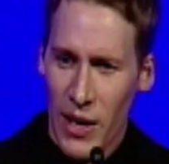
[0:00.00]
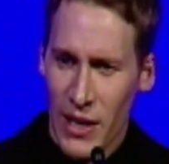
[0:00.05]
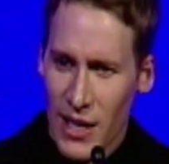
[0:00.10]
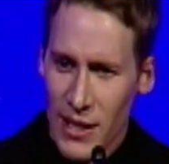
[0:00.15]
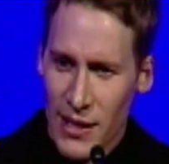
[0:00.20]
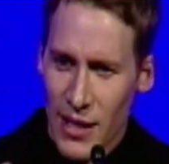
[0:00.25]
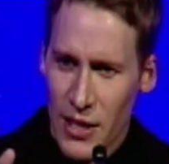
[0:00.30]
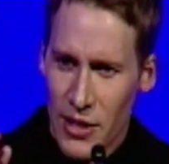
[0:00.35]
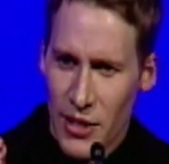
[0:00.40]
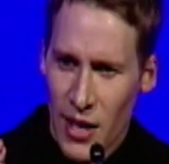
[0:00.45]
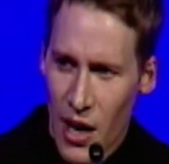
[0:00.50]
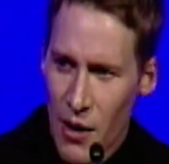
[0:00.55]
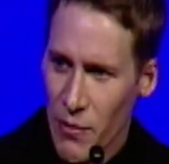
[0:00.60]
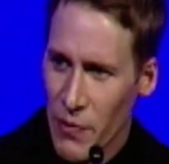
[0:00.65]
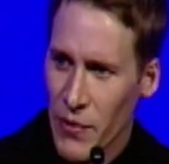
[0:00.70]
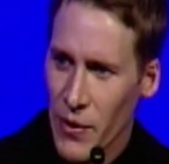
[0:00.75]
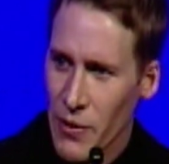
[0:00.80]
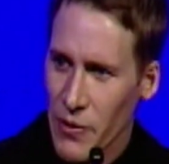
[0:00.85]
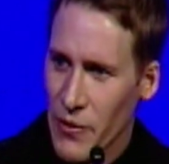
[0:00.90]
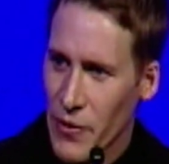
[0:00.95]
And I said,
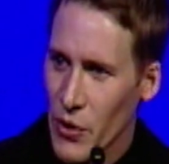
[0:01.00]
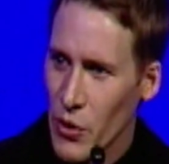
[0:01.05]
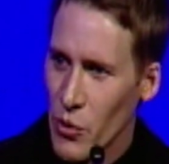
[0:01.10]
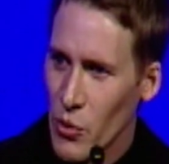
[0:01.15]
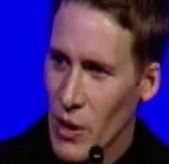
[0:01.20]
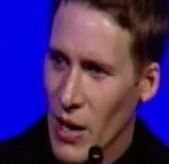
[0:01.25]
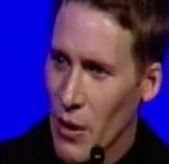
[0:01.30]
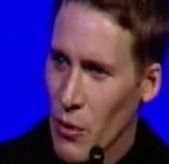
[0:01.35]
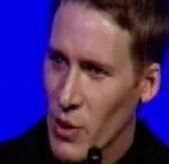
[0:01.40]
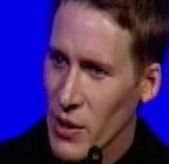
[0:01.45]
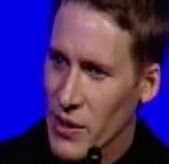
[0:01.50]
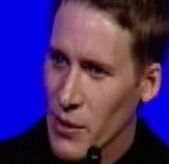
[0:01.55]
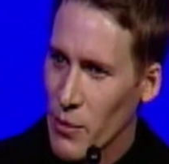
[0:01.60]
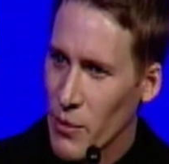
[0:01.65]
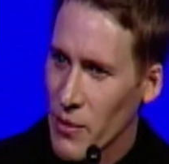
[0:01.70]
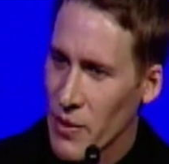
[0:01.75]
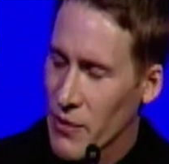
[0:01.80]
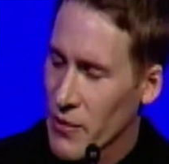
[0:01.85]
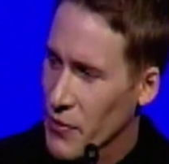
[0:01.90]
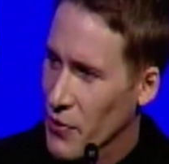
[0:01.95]
comfort food. I want
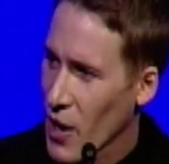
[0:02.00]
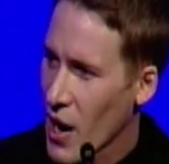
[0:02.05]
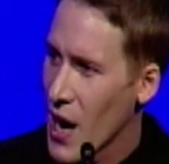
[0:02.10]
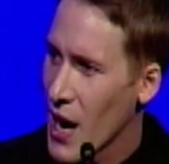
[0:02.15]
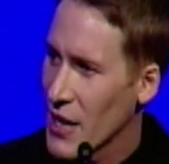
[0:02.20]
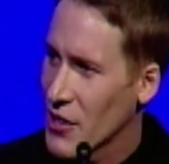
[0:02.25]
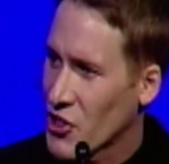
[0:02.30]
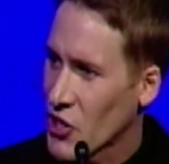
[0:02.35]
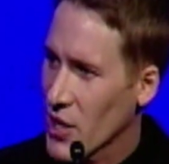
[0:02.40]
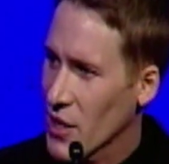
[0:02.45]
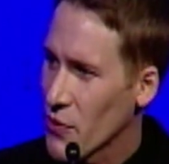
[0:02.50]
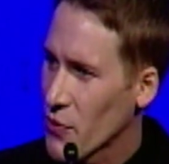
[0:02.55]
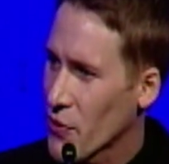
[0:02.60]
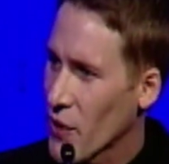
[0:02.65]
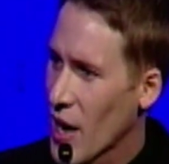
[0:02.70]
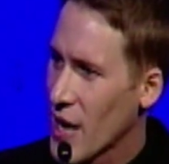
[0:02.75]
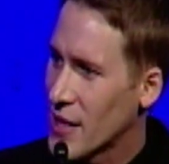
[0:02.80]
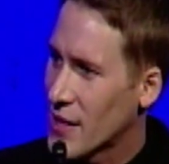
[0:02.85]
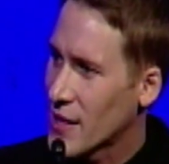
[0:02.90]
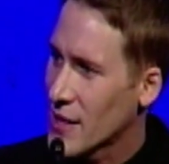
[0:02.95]
some chicken
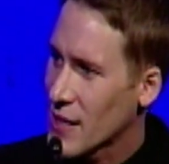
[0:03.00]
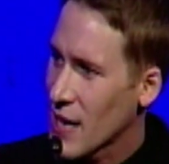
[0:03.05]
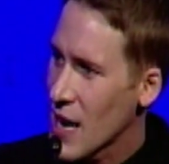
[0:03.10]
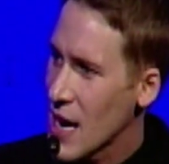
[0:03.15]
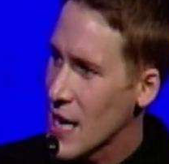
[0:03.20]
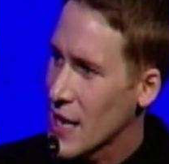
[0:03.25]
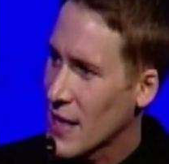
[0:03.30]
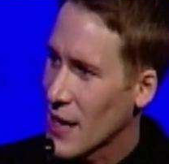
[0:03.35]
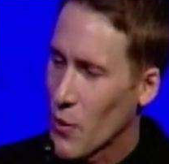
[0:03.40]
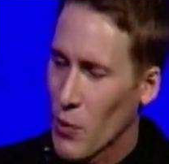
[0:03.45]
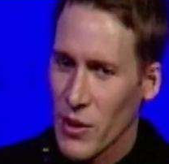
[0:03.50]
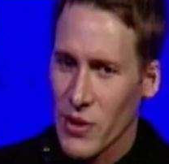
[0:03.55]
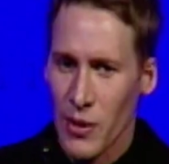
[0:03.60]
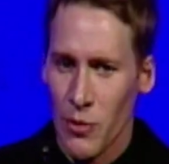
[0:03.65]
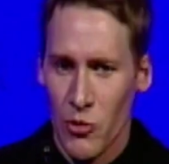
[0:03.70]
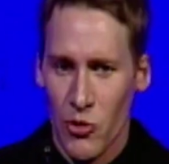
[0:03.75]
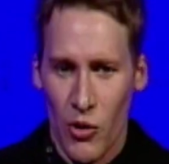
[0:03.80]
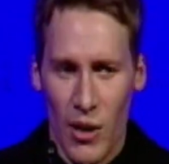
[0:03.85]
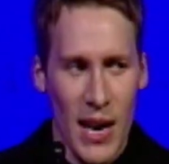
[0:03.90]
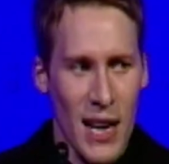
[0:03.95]
fried steak. I want some
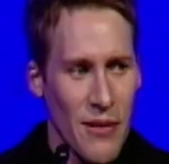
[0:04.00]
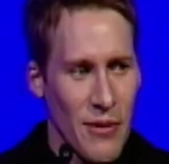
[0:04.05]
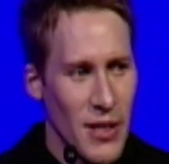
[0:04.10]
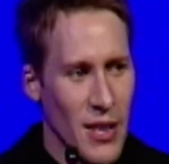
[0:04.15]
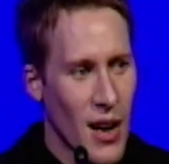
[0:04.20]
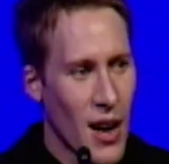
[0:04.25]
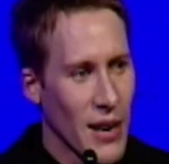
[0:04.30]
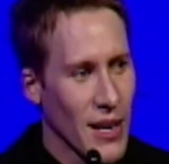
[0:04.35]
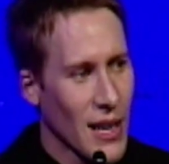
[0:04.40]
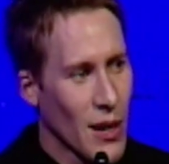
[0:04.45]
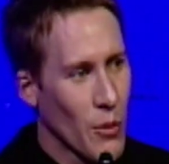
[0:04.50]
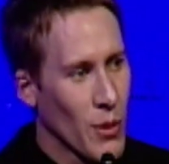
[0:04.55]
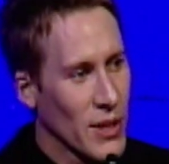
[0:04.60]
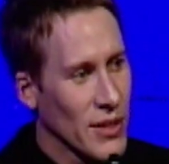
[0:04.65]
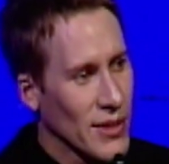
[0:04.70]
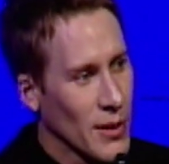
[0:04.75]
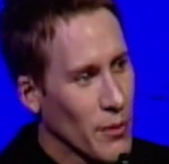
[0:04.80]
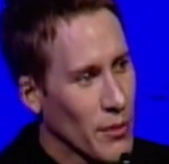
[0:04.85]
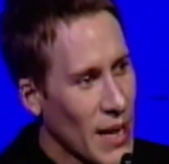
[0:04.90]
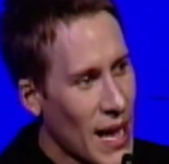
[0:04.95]
gravy on it. I want
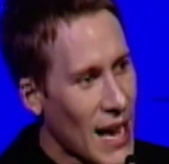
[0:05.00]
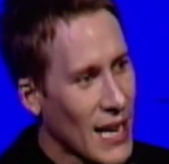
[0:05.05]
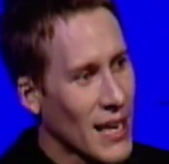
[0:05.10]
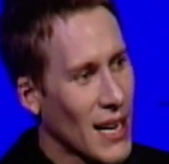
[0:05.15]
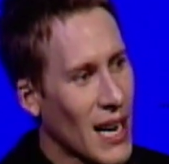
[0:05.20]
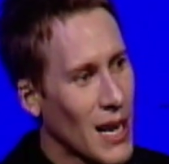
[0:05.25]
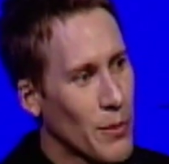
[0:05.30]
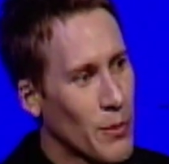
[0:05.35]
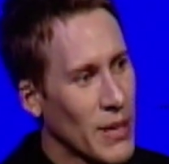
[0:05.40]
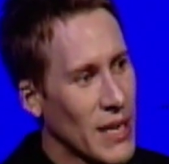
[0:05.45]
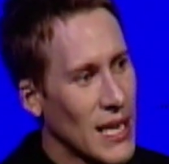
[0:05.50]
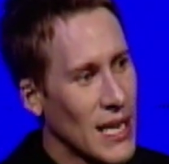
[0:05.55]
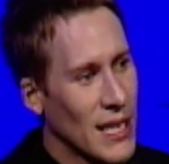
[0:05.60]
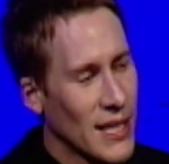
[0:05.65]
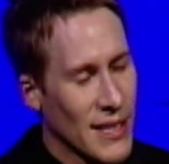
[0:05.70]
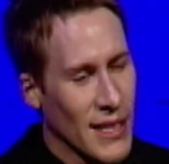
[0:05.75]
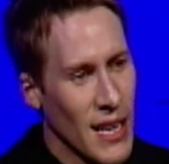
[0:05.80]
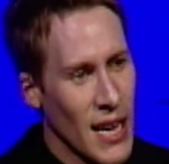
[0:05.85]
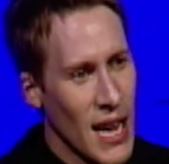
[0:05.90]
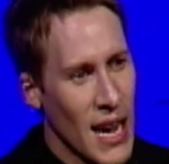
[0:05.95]
some black-eyed
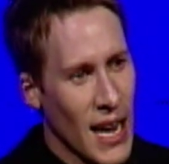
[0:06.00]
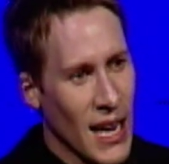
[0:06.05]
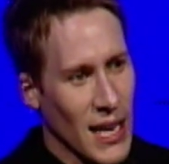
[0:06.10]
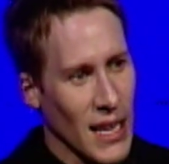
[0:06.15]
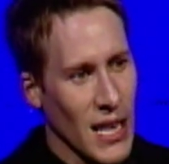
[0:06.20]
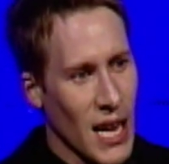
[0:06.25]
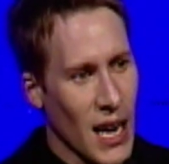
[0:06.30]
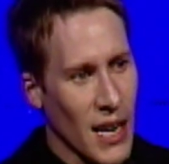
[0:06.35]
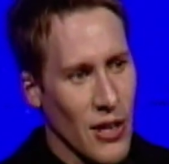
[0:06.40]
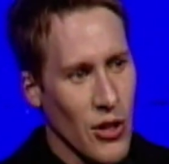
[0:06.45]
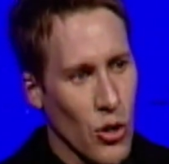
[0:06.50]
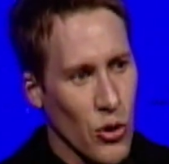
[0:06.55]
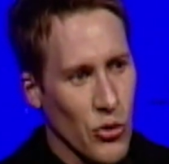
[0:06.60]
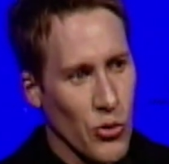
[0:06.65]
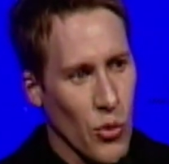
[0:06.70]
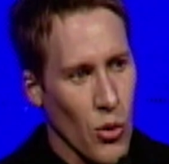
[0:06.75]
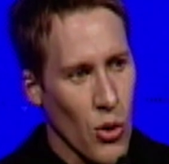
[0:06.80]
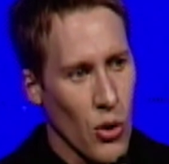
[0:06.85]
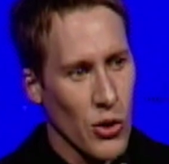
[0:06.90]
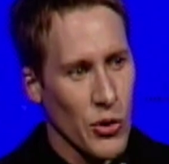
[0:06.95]
peas and a lot of those
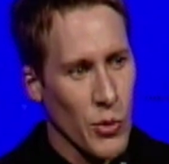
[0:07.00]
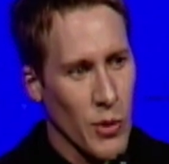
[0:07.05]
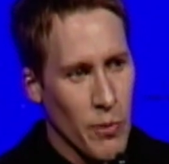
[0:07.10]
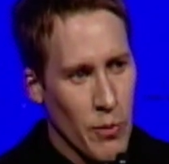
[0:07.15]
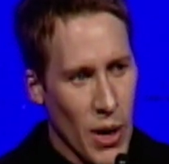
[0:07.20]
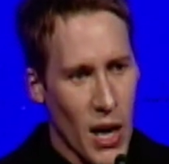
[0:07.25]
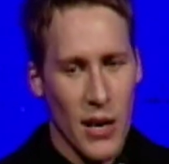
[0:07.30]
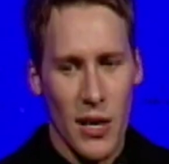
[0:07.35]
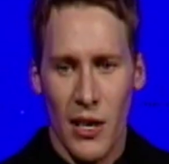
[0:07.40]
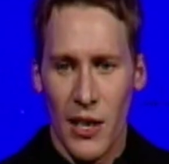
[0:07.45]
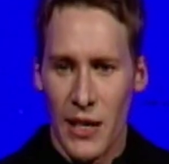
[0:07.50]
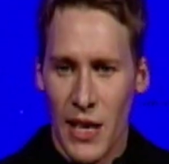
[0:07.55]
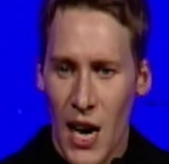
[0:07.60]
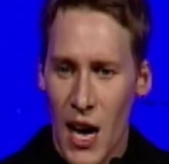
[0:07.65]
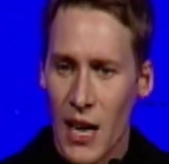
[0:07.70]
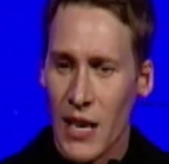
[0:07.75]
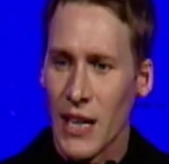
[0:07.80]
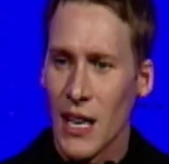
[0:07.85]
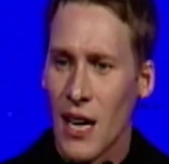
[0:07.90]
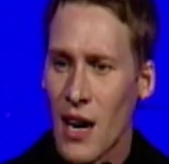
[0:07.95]
rolls with butter and
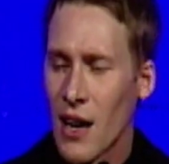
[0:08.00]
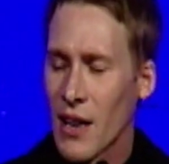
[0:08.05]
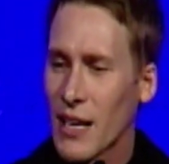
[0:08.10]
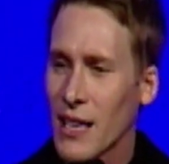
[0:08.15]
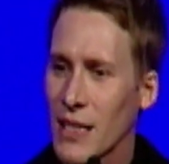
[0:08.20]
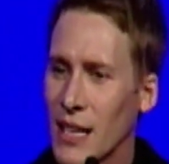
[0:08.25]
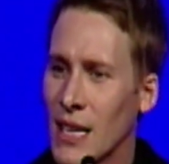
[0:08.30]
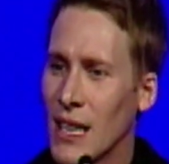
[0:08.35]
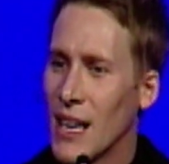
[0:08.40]
honey on it.